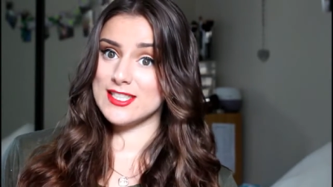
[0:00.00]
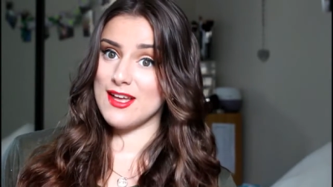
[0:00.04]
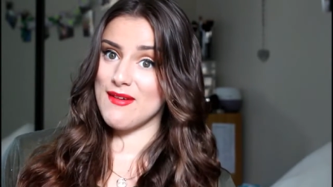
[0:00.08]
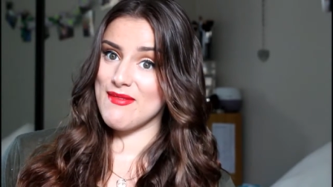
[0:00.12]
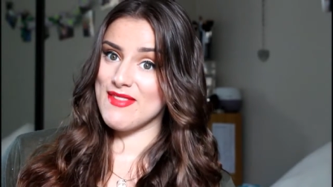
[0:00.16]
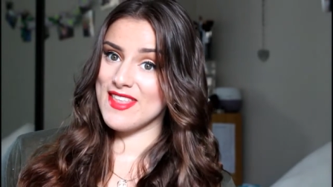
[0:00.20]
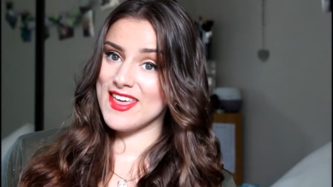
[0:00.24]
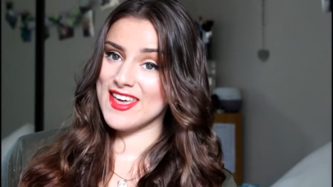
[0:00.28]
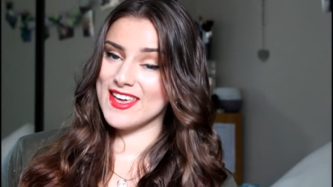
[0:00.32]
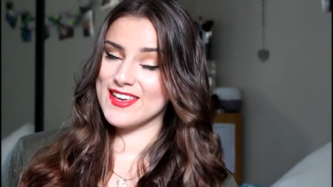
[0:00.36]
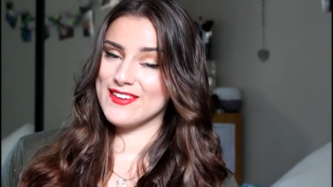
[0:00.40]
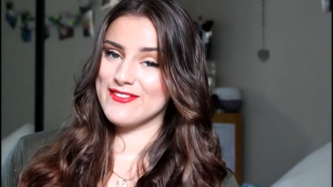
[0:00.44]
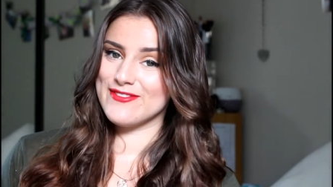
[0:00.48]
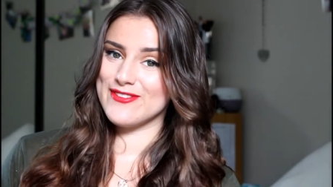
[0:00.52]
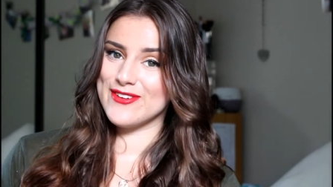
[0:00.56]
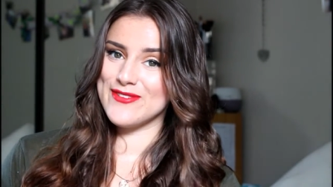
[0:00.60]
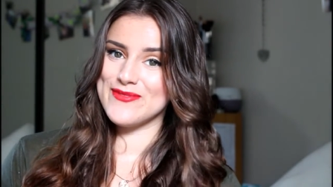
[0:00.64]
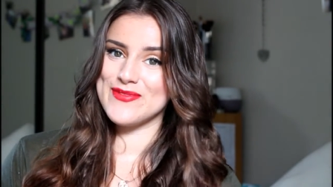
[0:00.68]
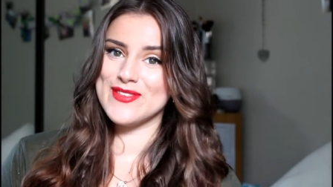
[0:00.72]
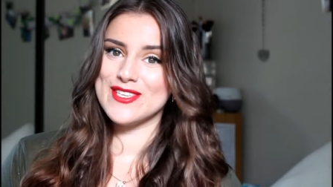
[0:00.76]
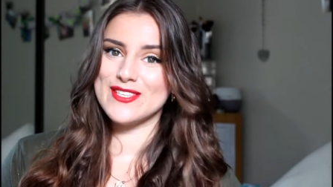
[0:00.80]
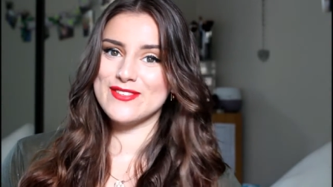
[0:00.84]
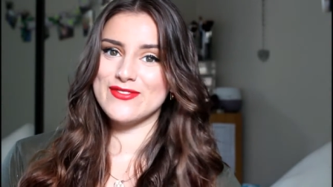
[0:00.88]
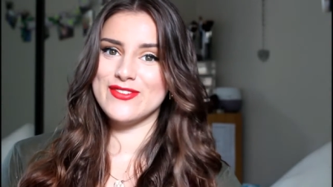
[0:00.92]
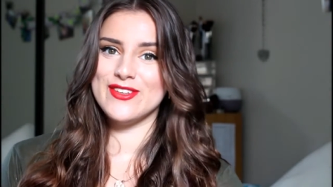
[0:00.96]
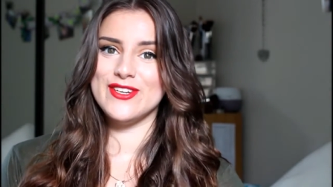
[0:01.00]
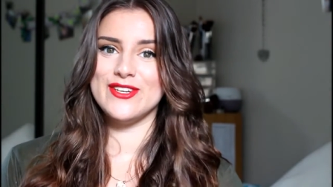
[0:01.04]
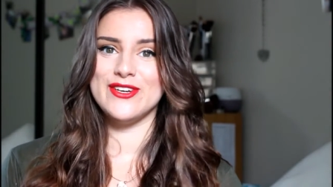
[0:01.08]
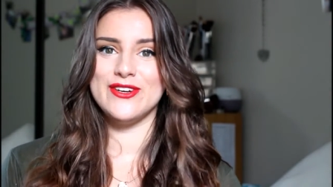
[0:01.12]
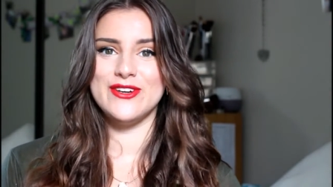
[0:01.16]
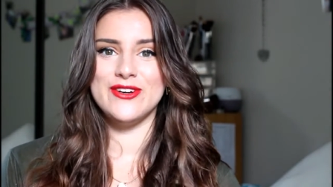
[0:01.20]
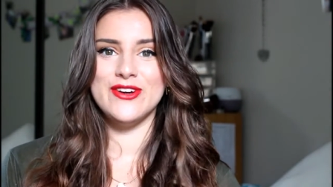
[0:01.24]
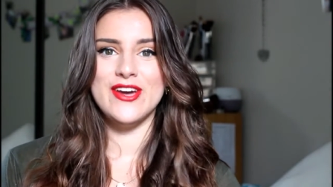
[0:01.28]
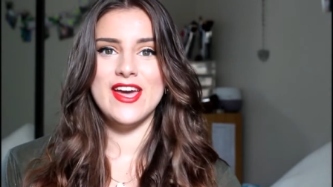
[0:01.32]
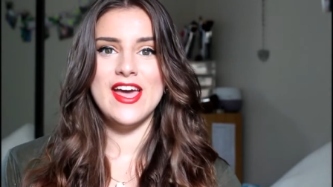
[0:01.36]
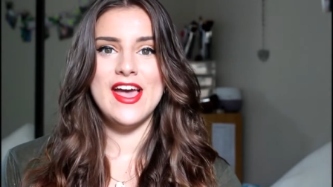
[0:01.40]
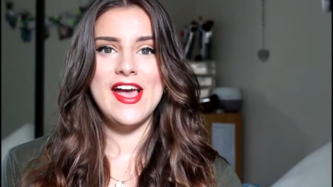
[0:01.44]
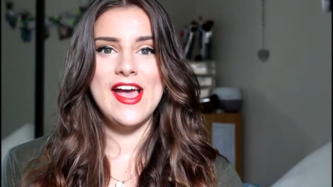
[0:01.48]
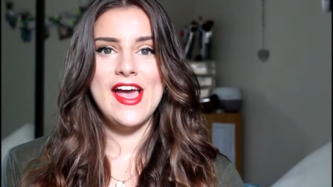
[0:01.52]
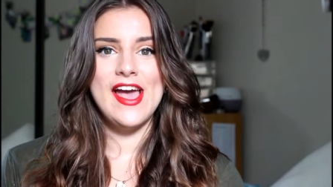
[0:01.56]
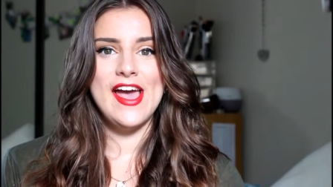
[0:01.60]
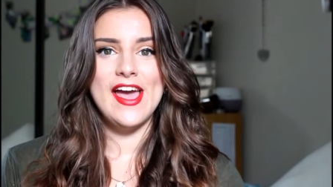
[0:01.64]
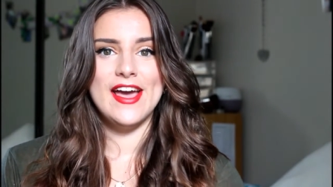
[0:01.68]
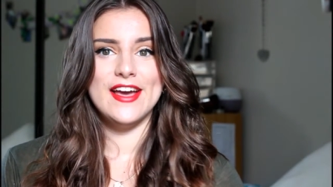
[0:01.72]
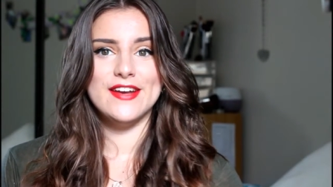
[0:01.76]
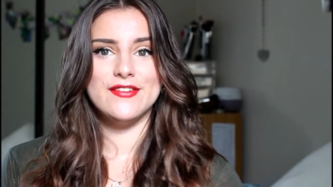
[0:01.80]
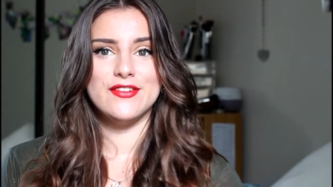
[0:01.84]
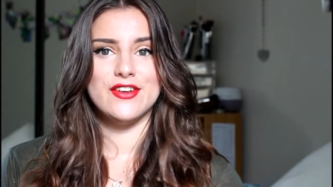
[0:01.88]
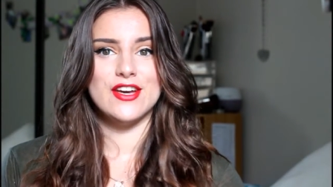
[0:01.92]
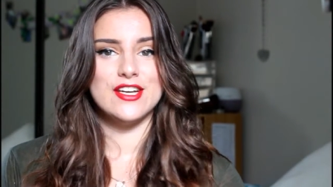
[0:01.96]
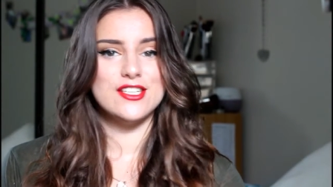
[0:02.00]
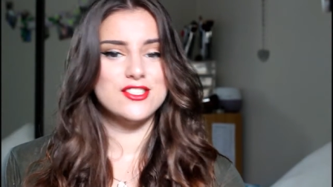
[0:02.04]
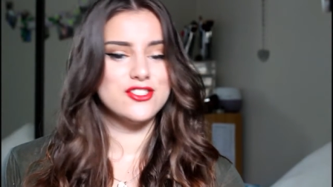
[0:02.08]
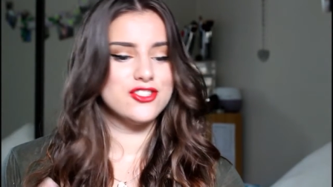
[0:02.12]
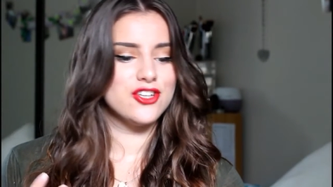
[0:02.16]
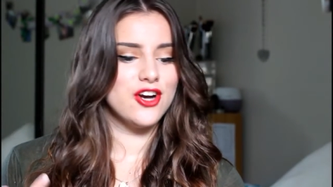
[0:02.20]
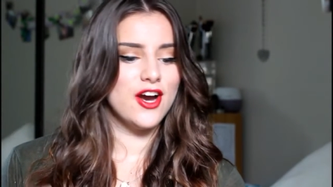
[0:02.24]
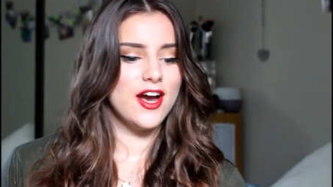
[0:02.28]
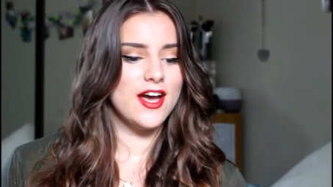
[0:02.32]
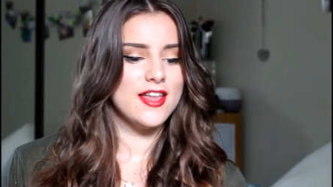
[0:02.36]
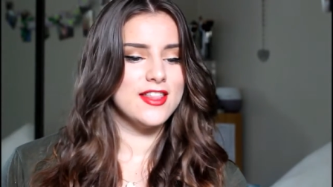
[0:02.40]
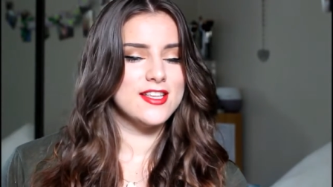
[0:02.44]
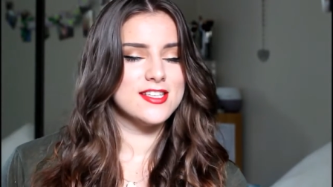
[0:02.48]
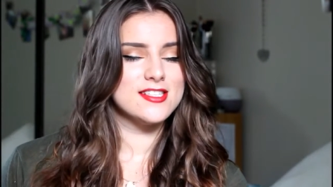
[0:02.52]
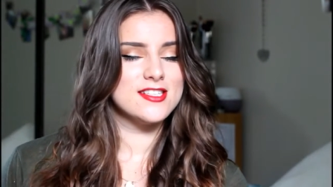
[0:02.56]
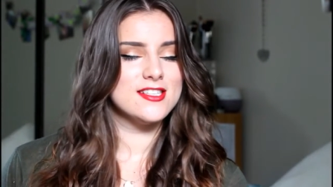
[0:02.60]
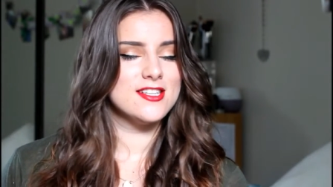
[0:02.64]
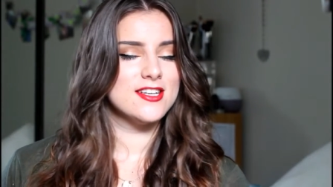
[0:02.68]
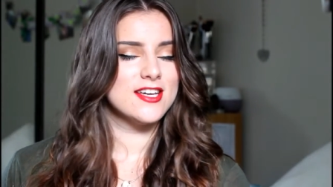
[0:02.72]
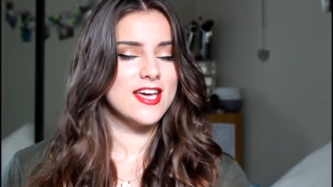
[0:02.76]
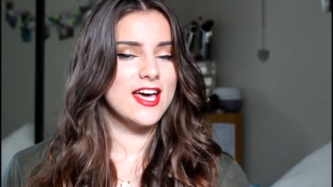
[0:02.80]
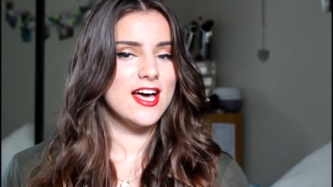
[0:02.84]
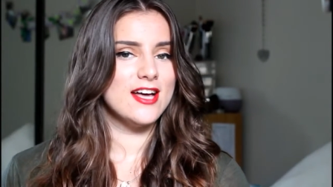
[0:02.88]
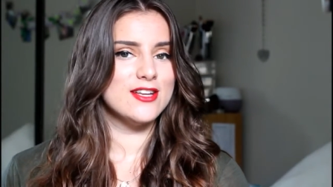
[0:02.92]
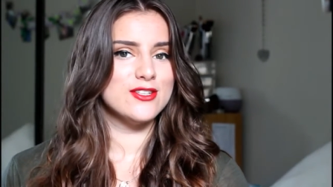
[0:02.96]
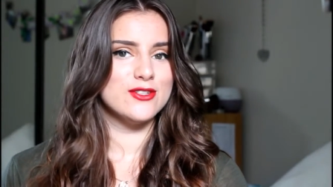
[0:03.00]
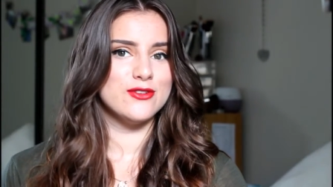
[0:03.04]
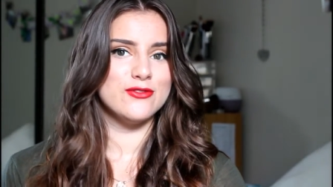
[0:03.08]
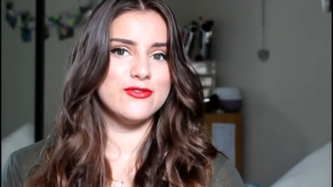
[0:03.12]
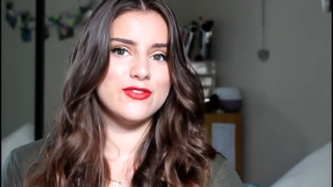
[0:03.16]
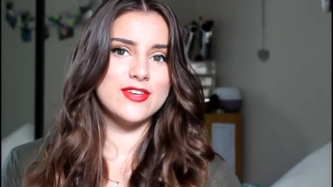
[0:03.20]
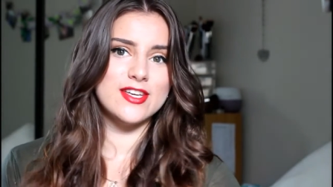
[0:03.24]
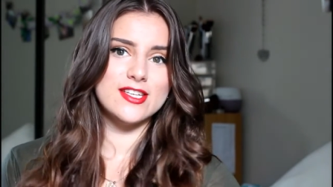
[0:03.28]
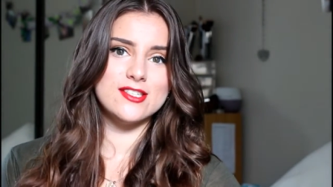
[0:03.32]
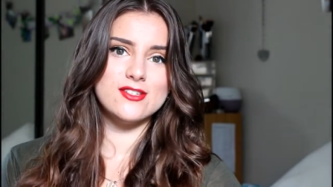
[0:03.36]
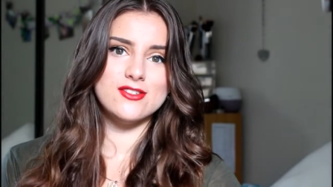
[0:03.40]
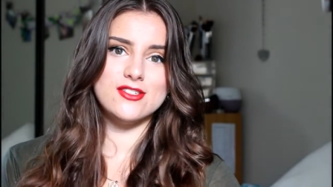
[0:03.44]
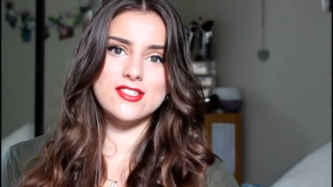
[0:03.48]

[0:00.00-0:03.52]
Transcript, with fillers: something from this video. And if you guys try this look out, don't forget